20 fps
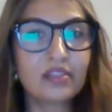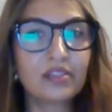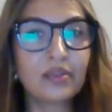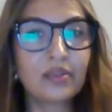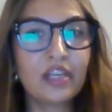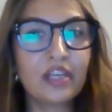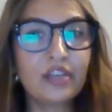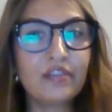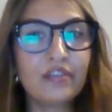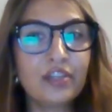So
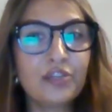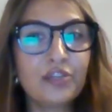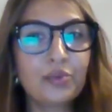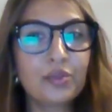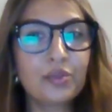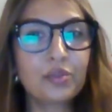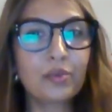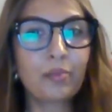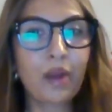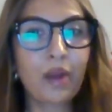
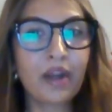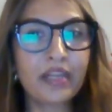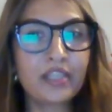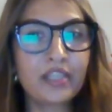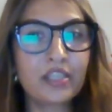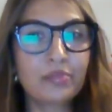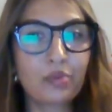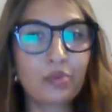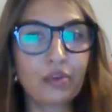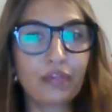individuals with body
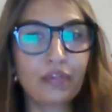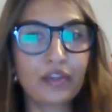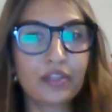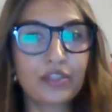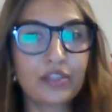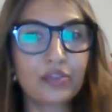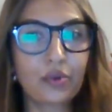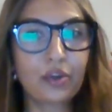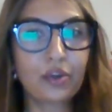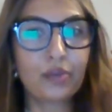dysmorphic
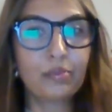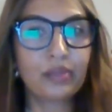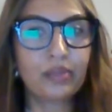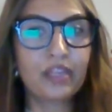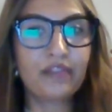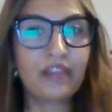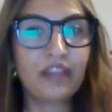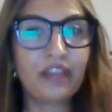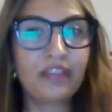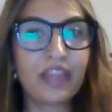disorder
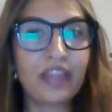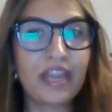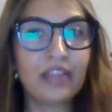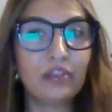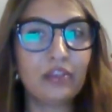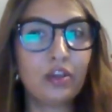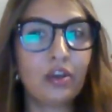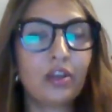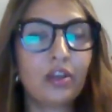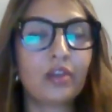believe that
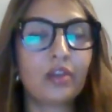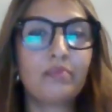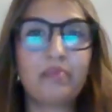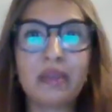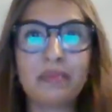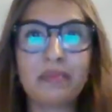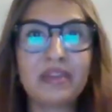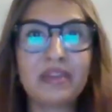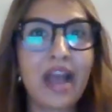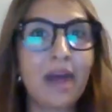they look
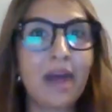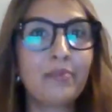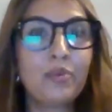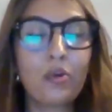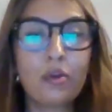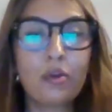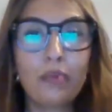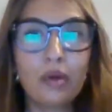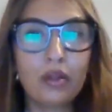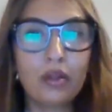maybe
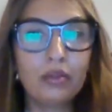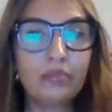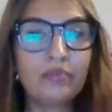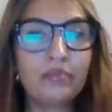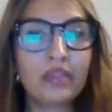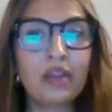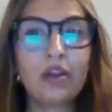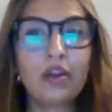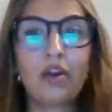abnormal